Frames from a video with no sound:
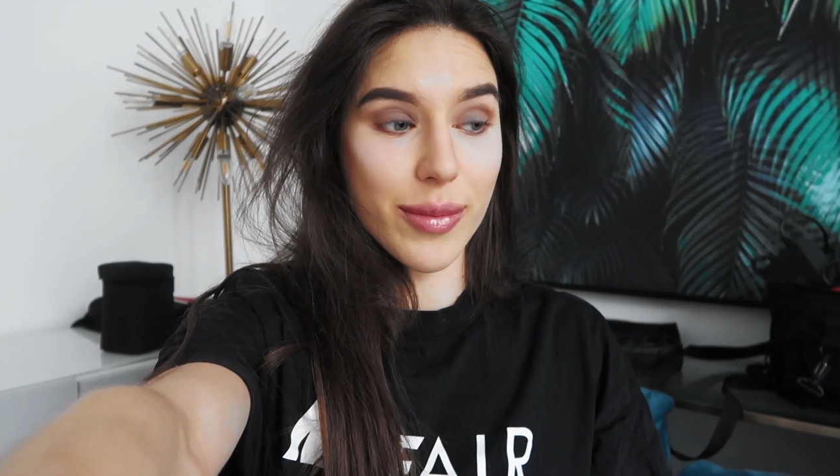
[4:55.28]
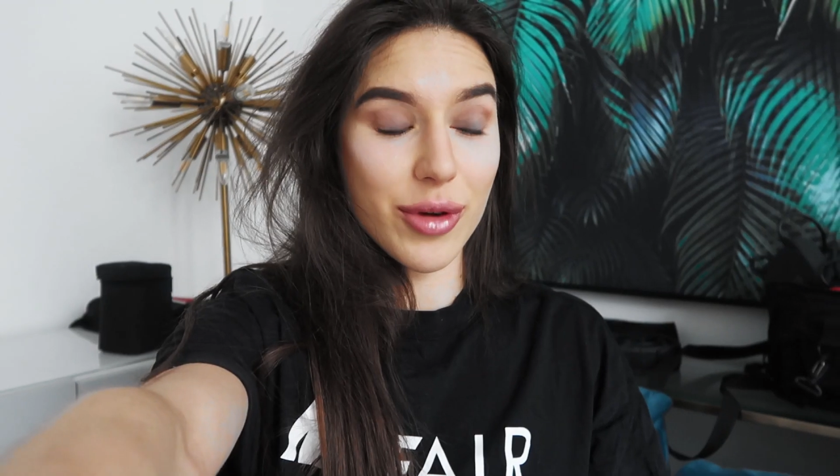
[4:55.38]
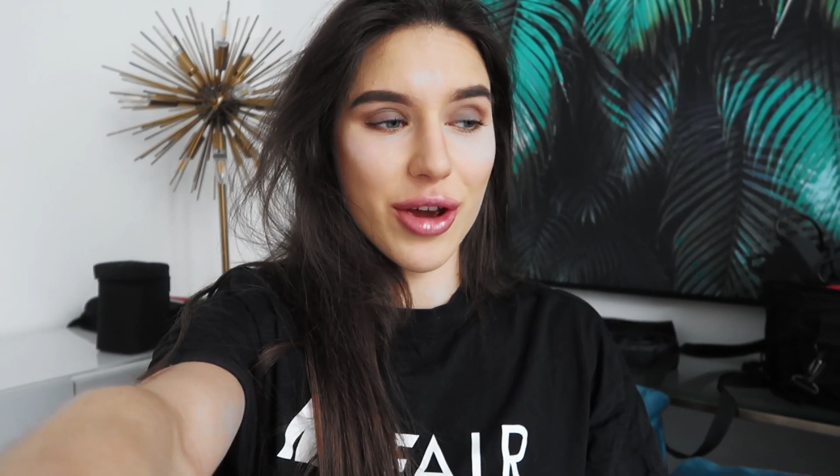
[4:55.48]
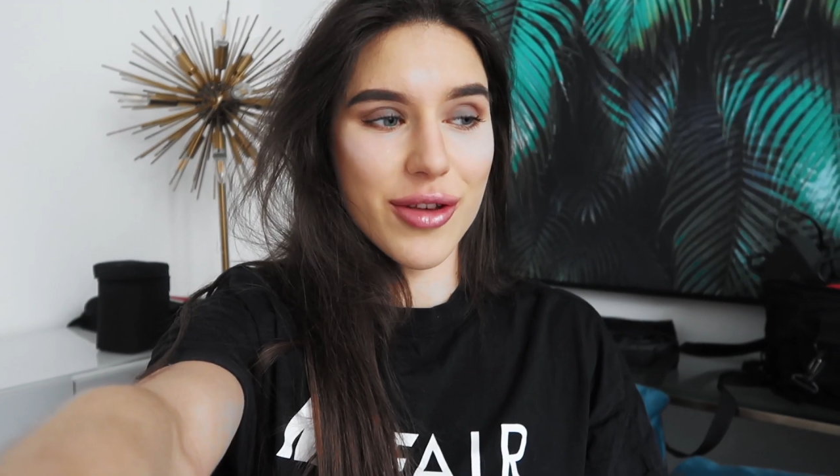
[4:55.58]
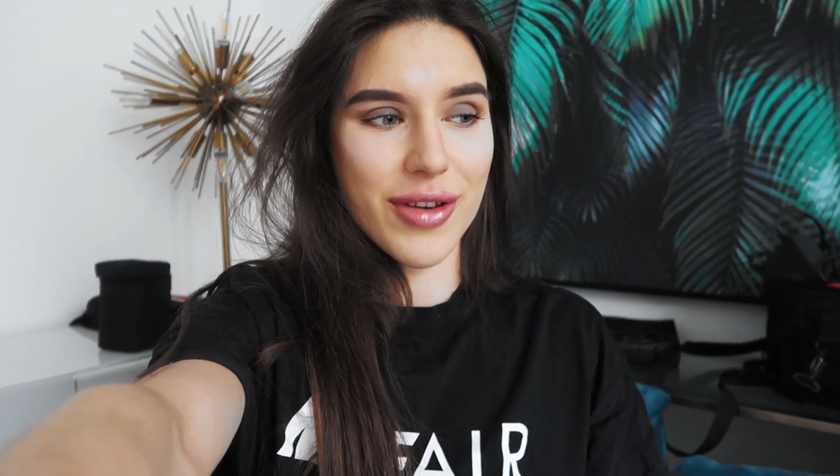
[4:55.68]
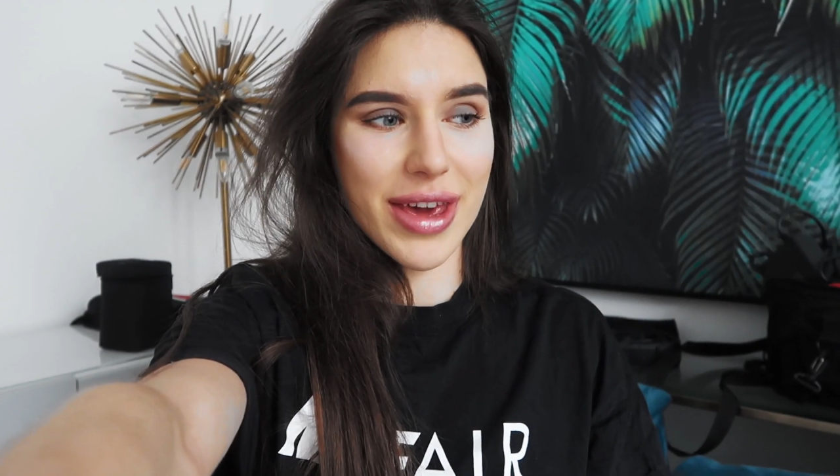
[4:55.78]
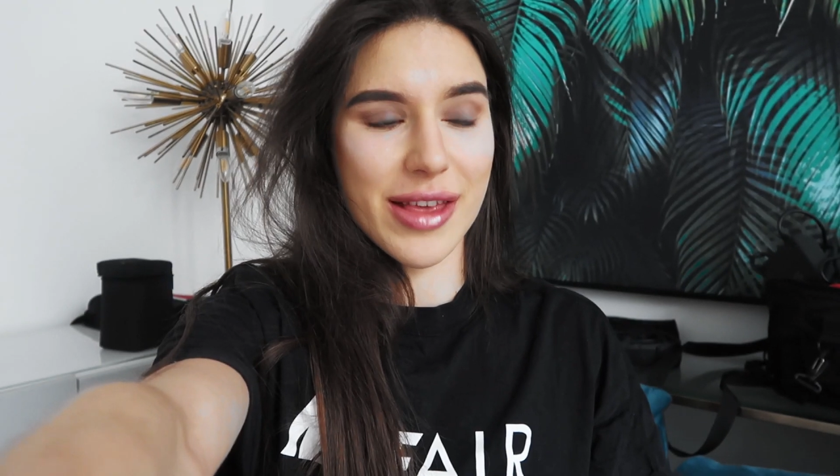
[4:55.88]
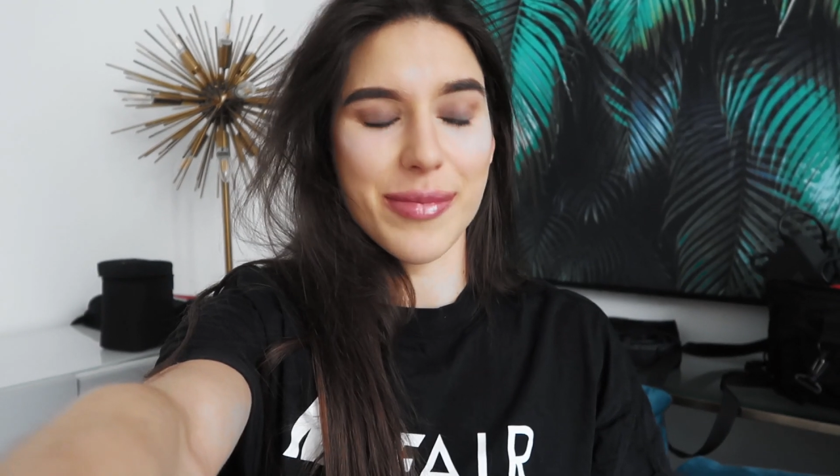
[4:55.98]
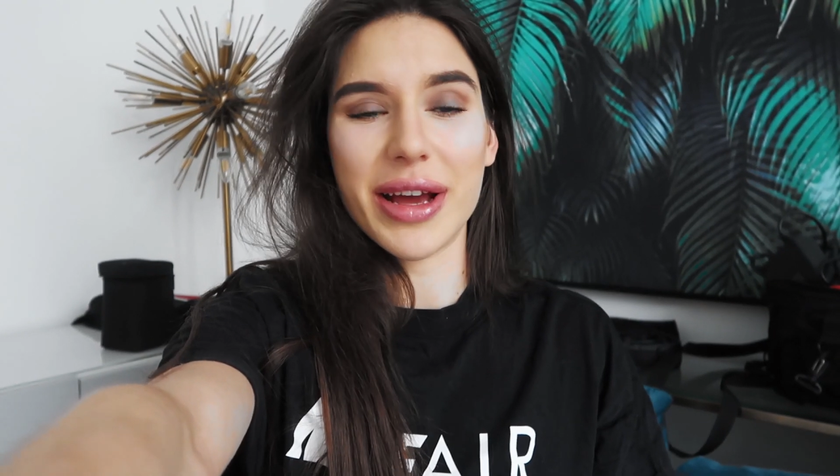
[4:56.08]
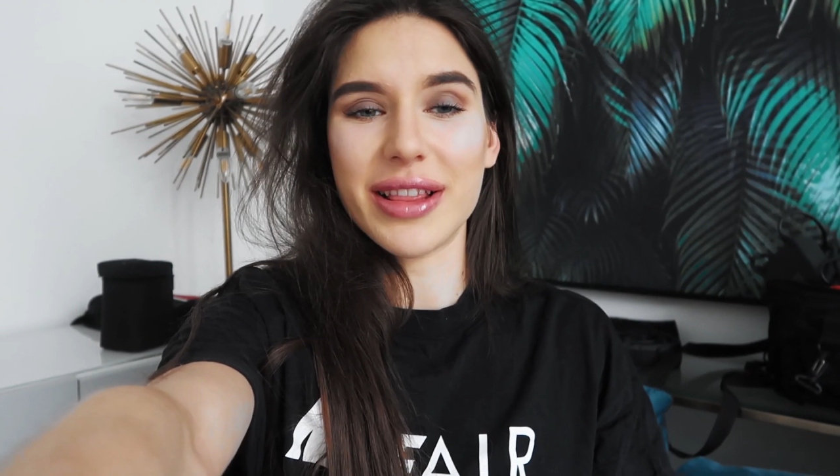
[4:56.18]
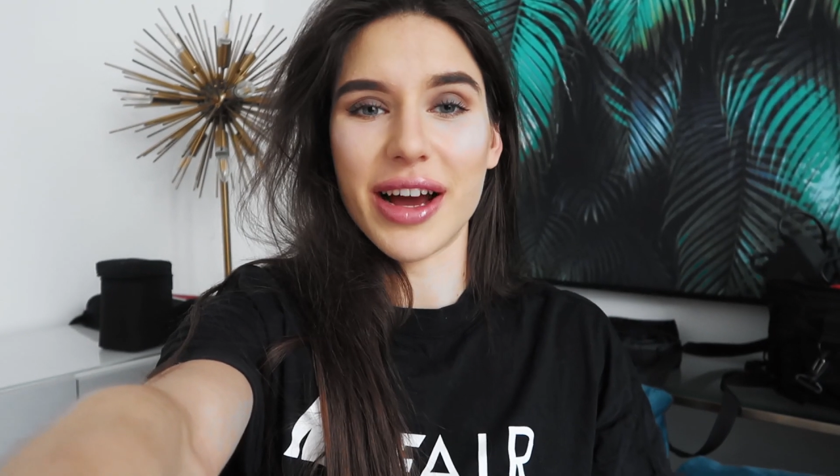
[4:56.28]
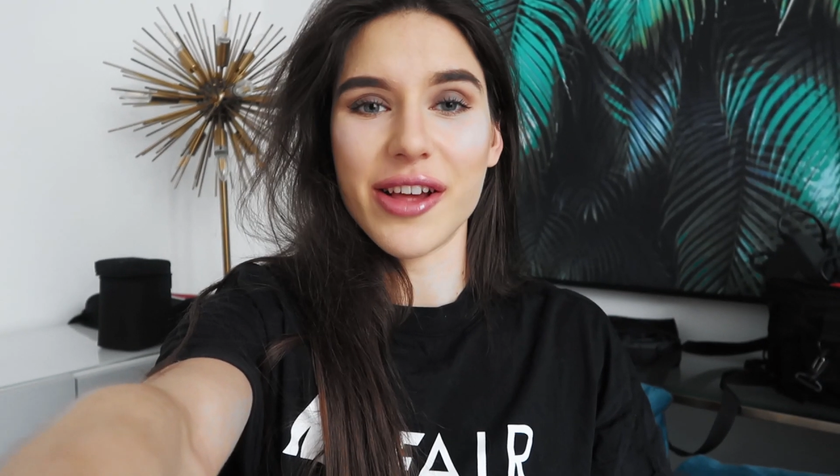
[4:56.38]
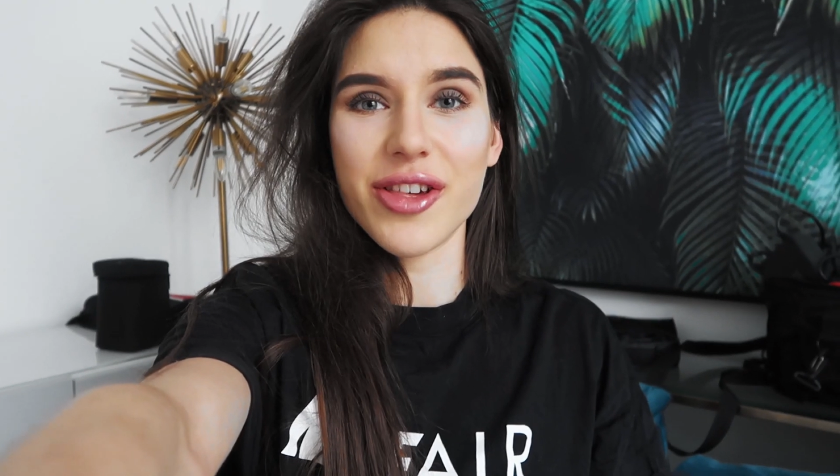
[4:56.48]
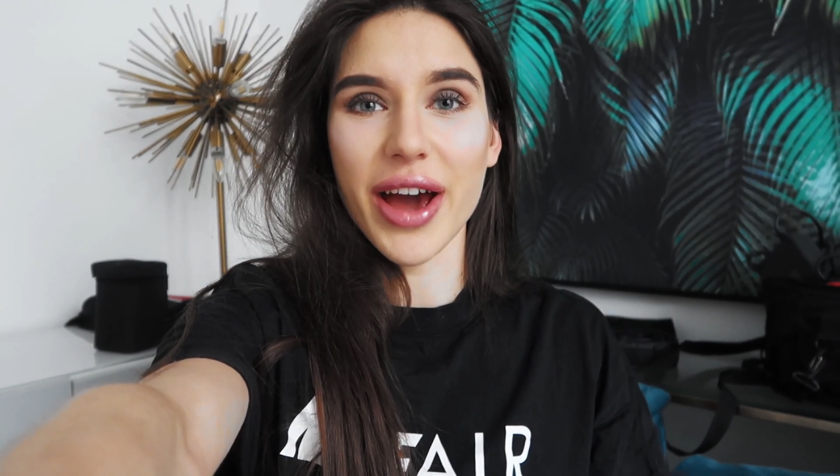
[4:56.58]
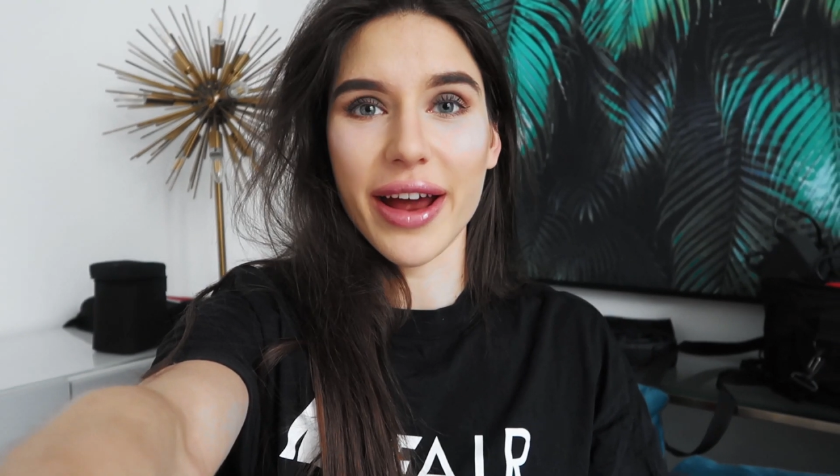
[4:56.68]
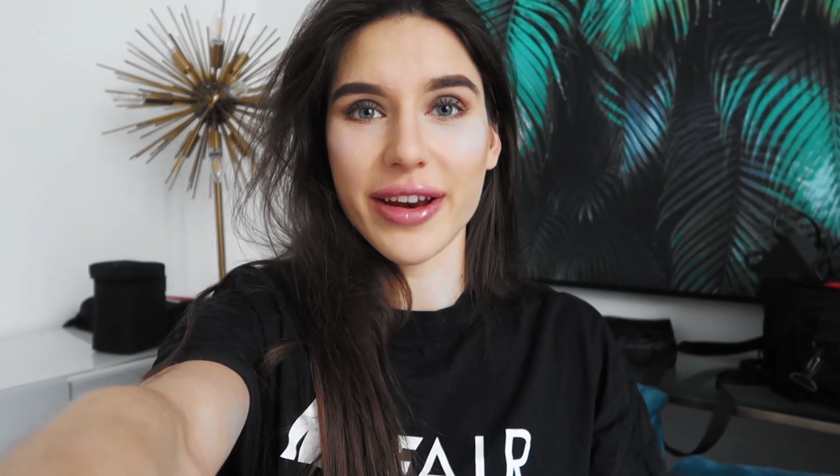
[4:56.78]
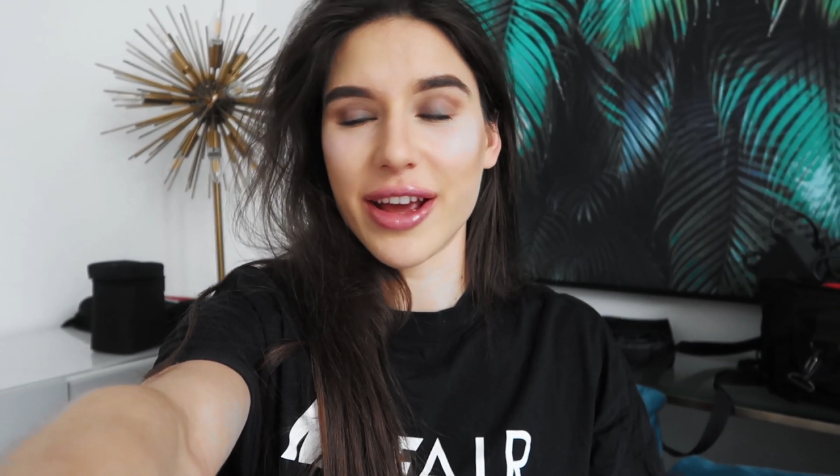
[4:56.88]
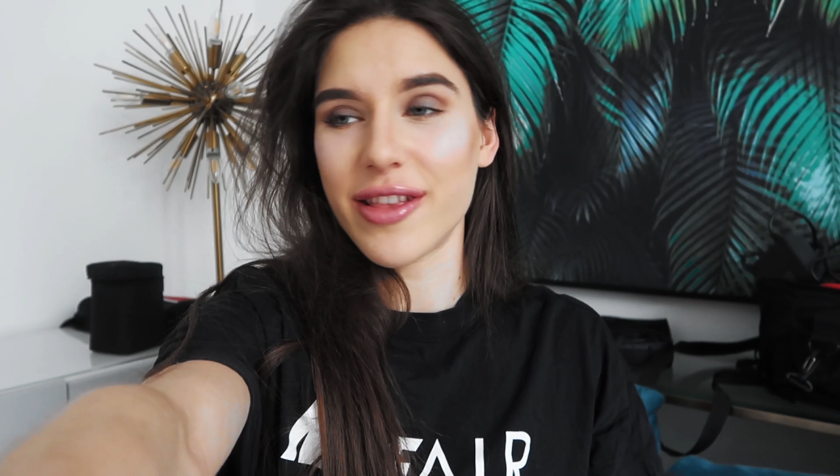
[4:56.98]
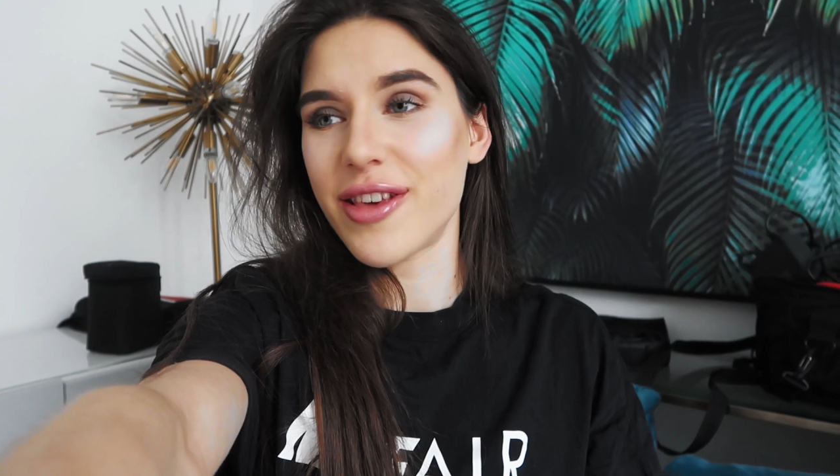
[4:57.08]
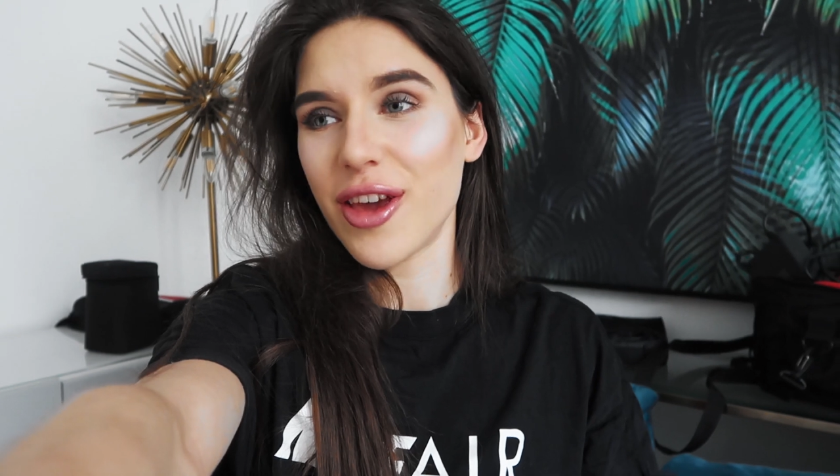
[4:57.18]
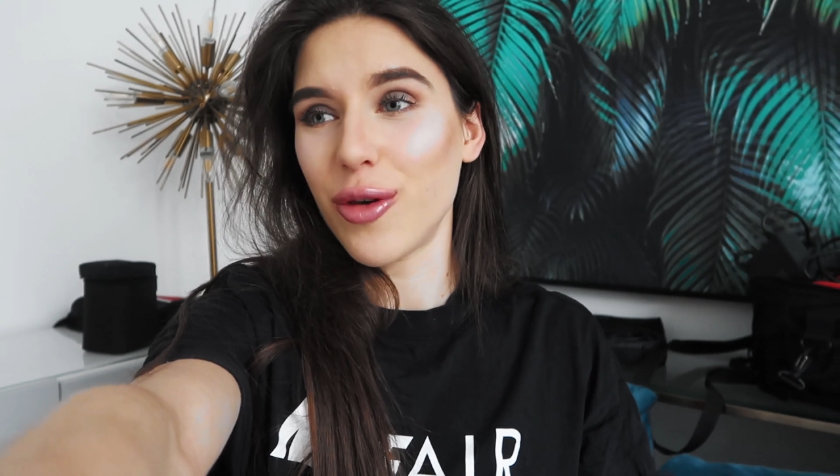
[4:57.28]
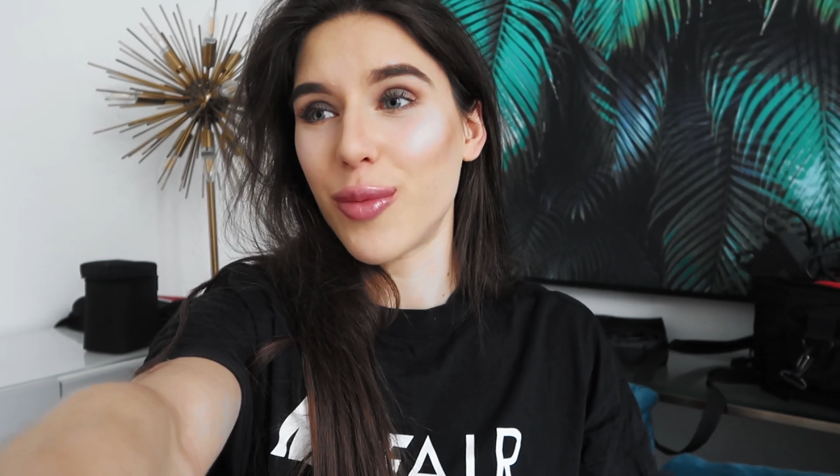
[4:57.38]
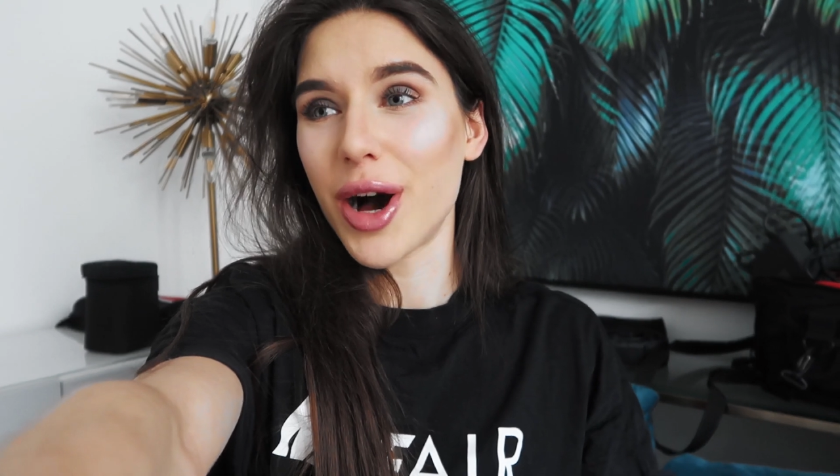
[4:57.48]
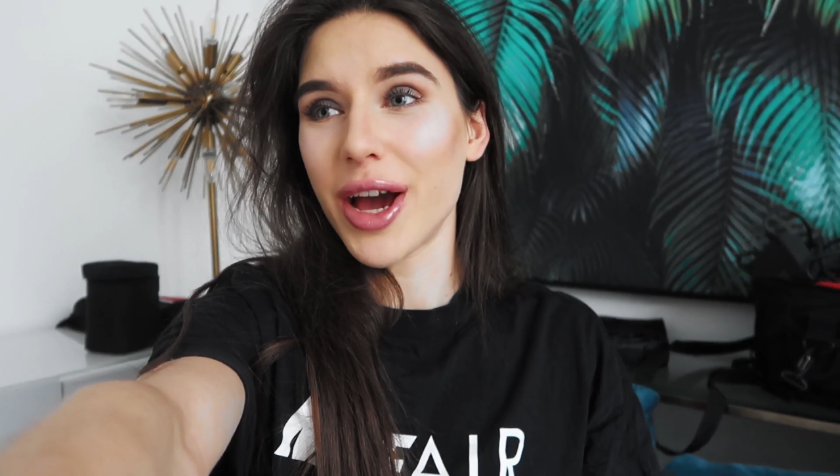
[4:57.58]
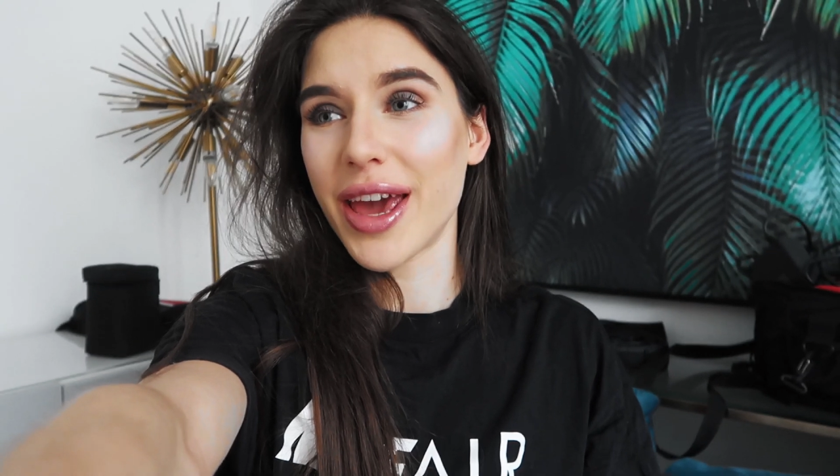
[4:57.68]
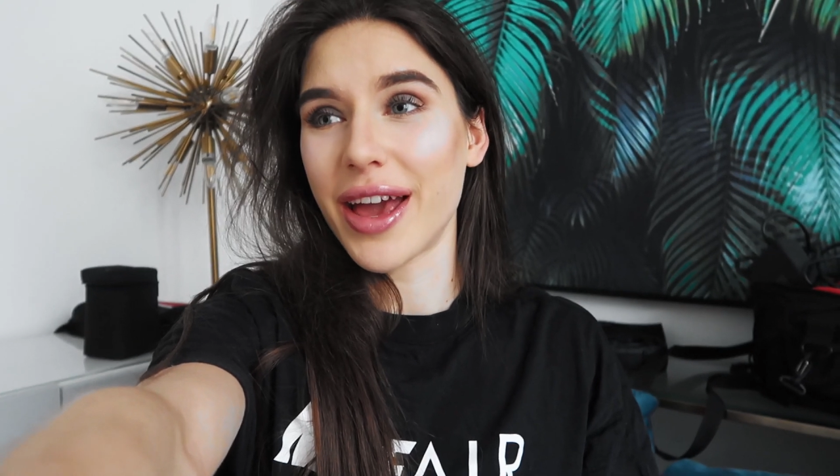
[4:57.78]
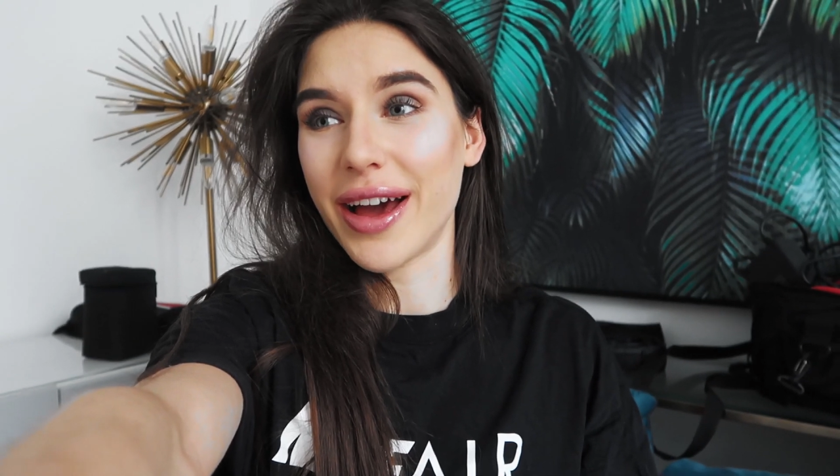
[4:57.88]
I'm going to eat my lunch and continue working.